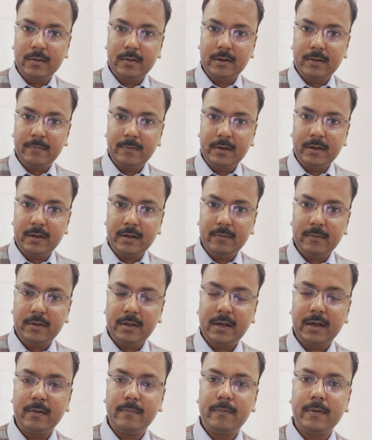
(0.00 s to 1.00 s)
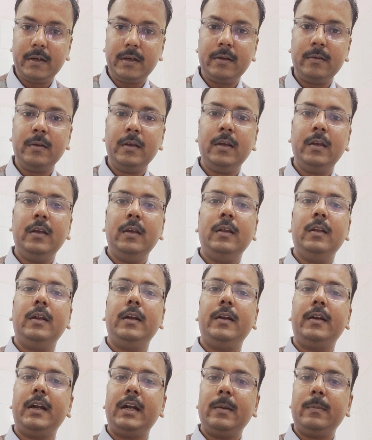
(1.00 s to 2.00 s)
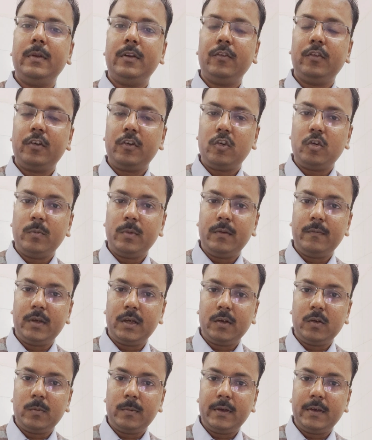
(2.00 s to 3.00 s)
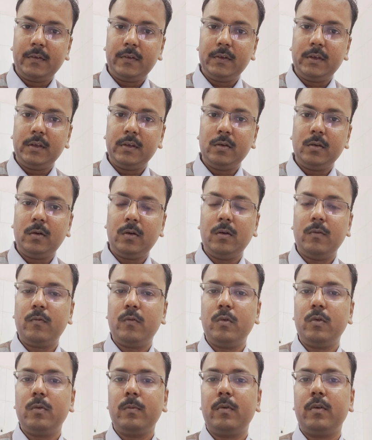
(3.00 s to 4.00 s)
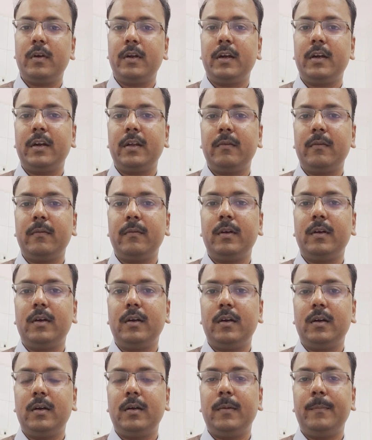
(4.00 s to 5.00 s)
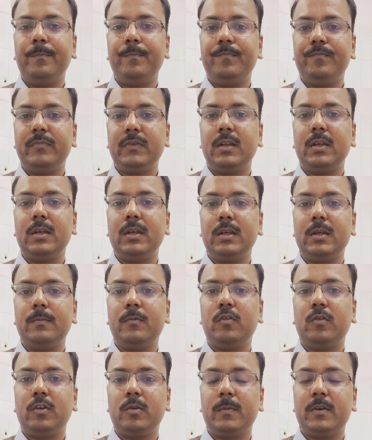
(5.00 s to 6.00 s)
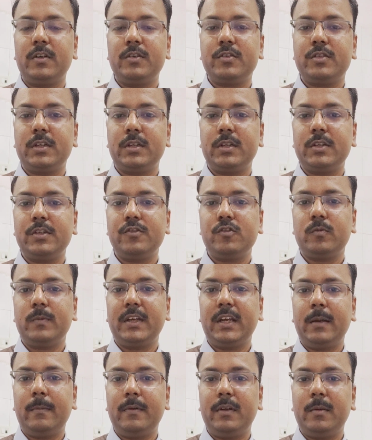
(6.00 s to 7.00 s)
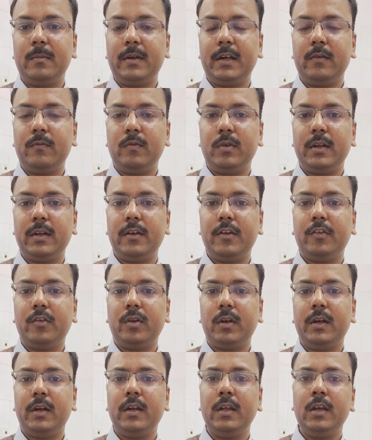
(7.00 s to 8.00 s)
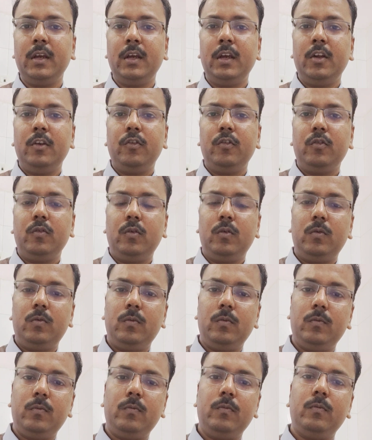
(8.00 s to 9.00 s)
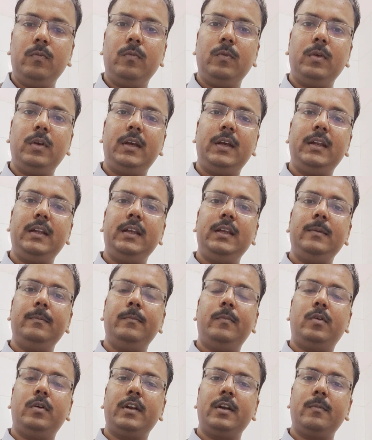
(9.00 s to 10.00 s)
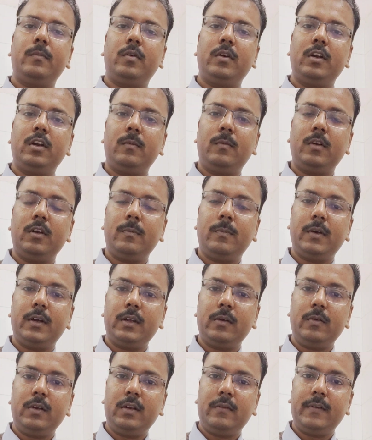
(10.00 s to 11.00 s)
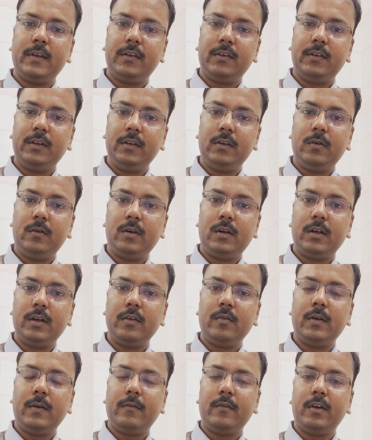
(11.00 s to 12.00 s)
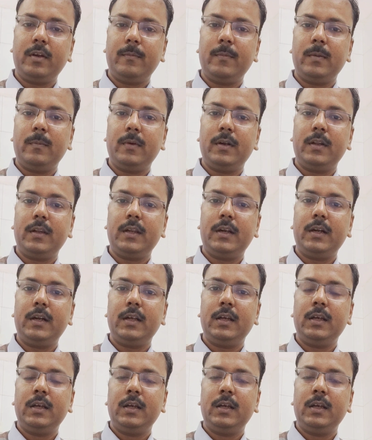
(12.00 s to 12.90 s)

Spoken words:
definitive side effect, red man syndrome and vancomycin, or photoprotective photoprotection is to be kept in mind for linezolid. So any important point about a particular vaccine or drug, you have to remember that.